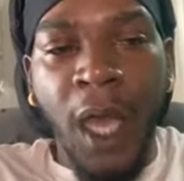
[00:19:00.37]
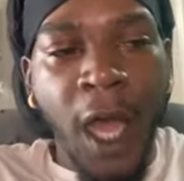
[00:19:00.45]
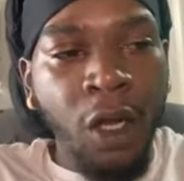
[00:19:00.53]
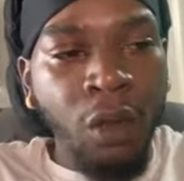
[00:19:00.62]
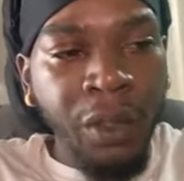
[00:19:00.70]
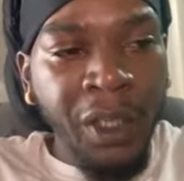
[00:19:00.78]

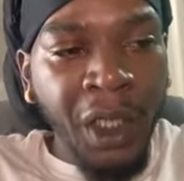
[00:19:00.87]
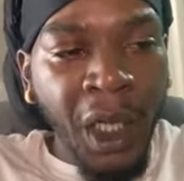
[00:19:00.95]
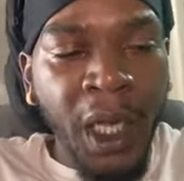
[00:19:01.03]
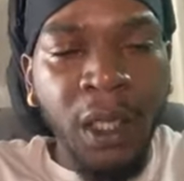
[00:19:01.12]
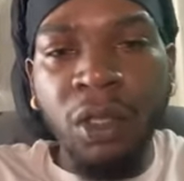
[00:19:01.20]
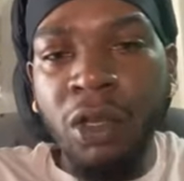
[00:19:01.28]
I don't care
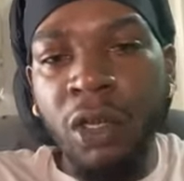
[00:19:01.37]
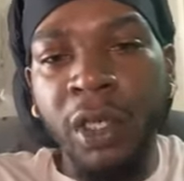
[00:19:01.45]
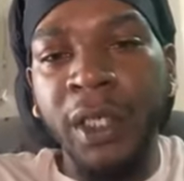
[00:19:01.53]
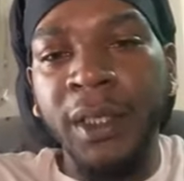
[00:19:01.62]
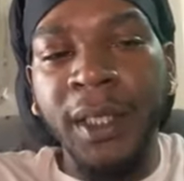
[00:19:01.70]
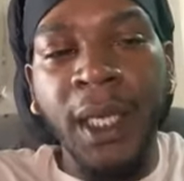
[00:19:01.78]
how long
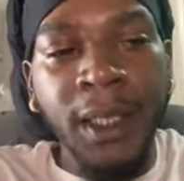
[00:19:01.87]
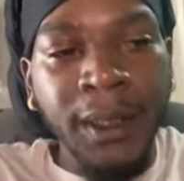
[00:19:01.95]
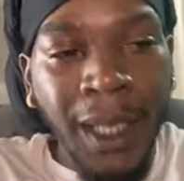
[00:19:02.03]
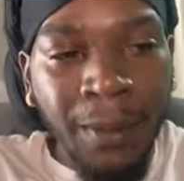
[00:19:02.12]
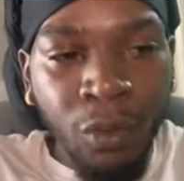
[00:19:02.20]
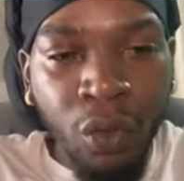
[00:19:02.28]
it takes,
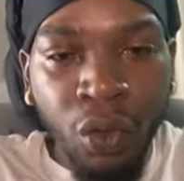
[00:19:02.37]
I'm